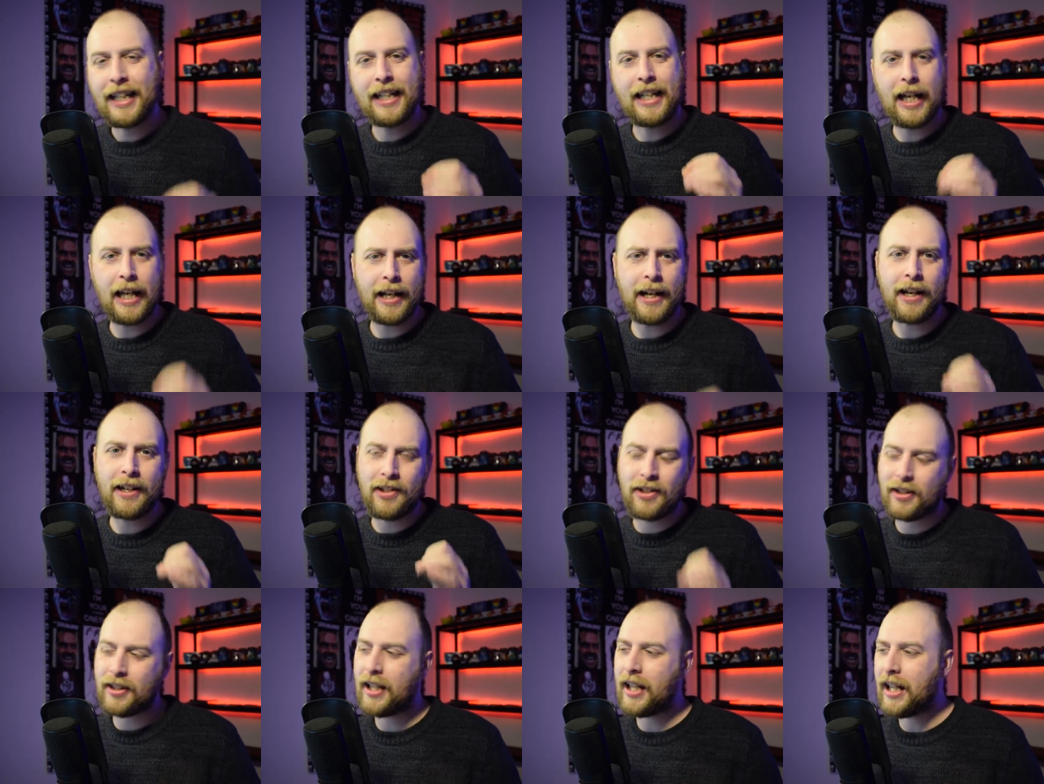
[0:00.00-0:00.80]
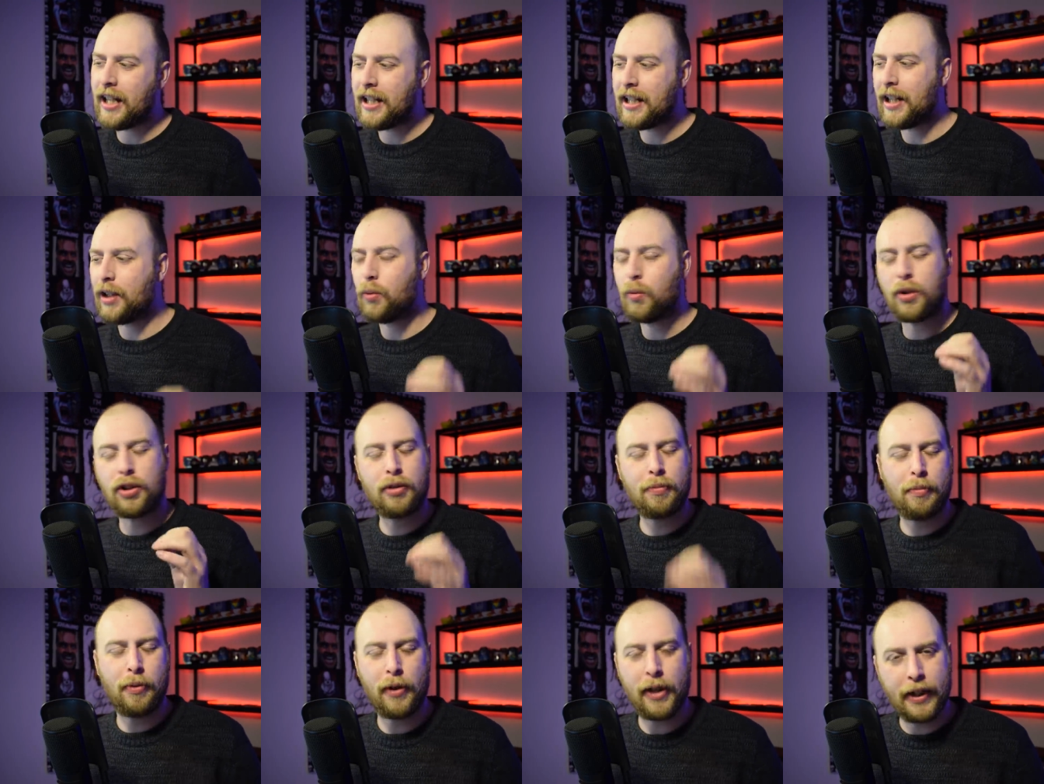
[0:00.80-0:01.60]
Can I say that
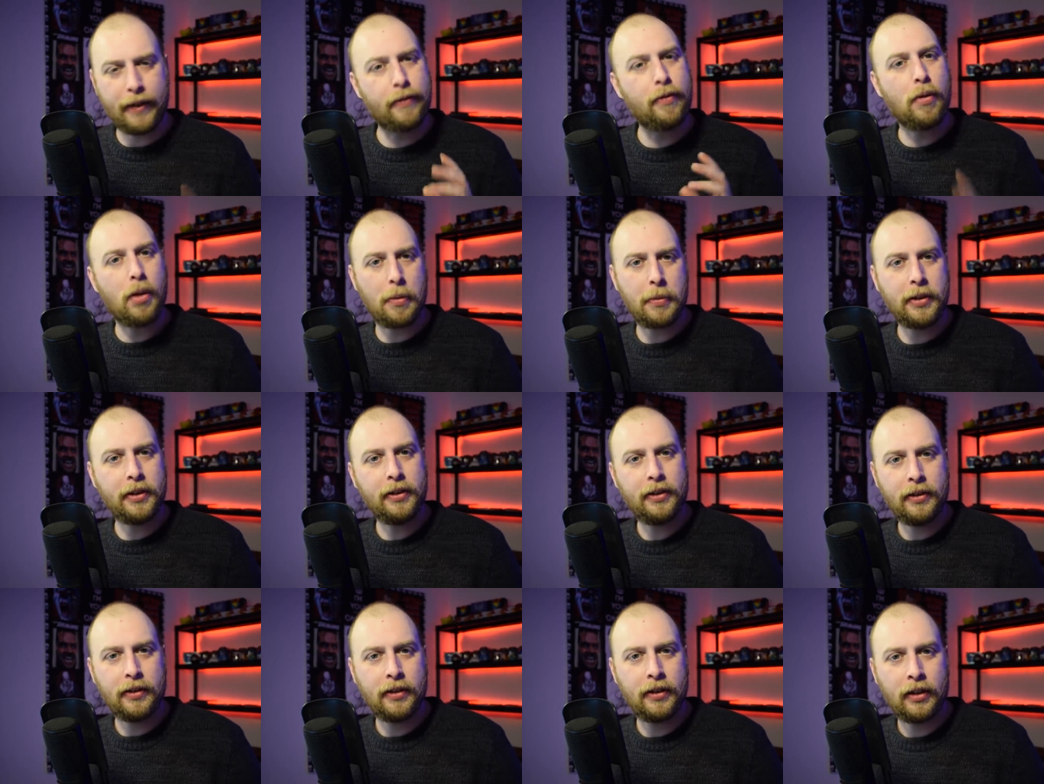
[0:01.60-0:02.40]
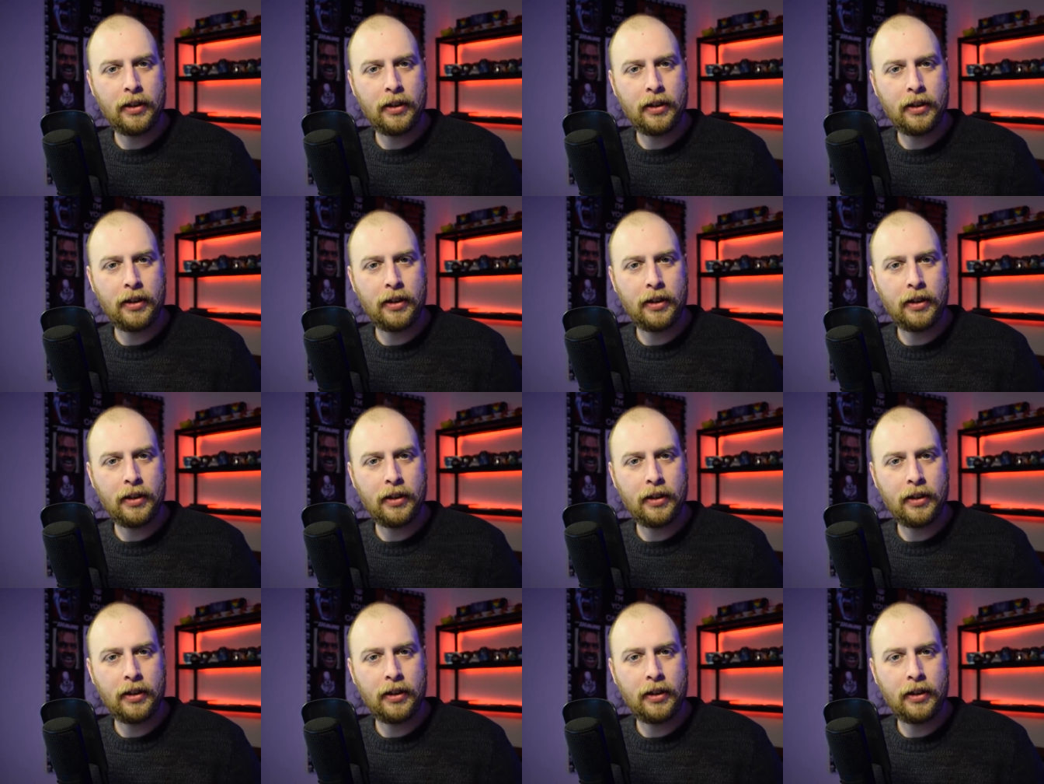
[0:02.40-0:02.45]
was a brave woman?